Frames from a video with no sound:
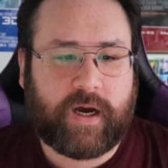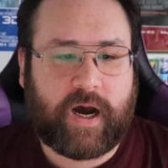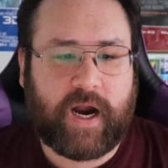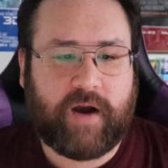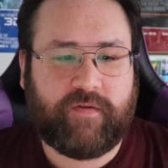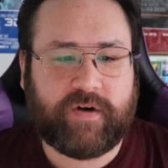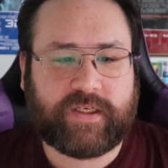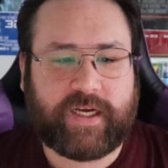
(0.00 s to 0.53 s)

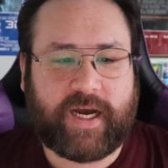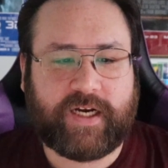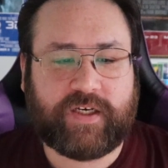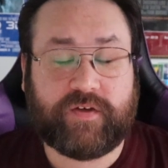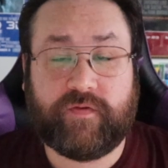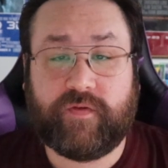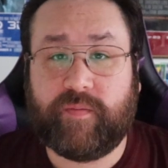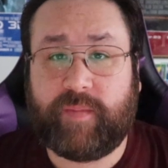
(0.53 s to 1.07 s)
Ira Sach
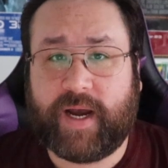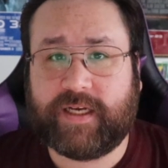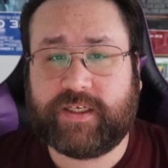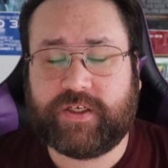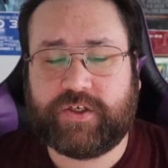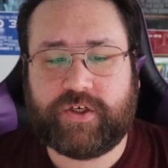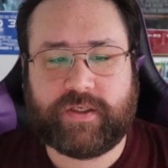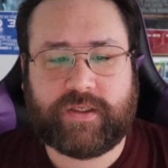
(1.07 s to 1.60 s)
for
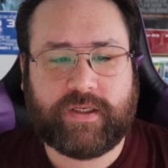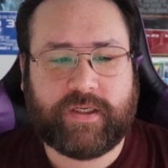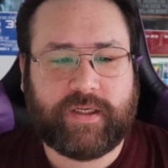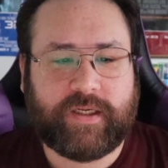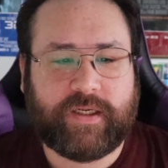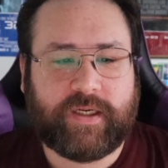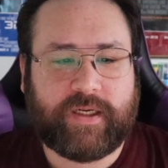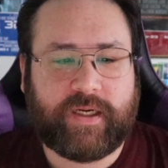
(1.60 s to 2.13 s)
Passages,
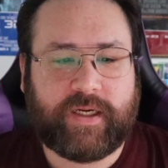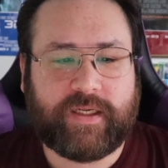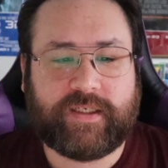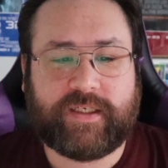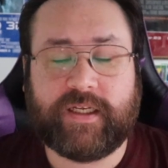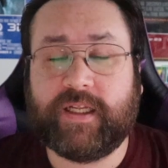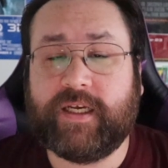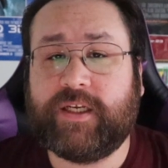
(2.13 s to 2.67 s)
and
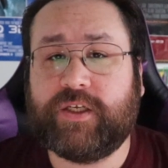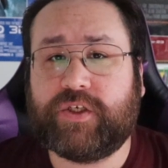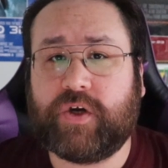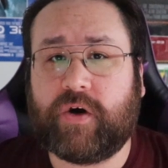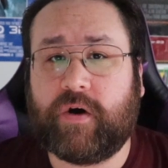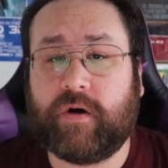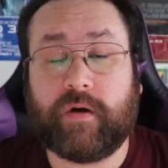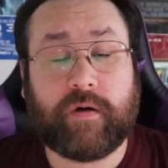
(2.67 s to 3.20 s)
Celine
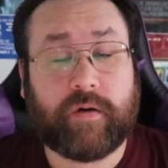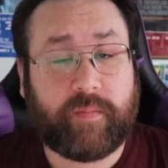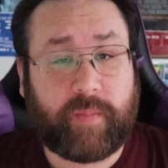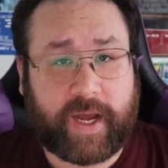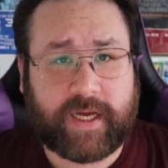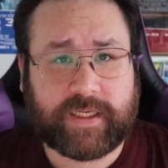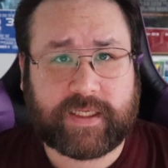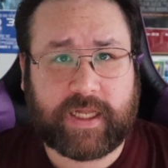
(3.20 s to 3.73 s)
Song,
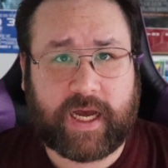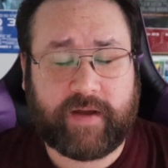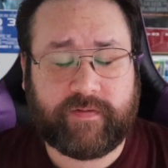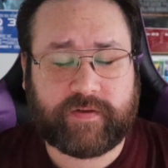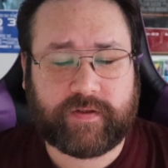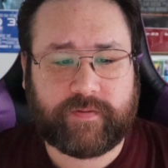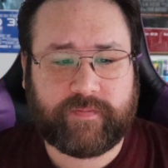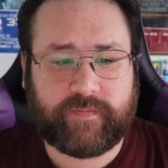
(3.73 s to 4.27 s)
Past
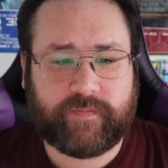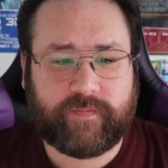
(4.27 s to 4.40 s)
Lives.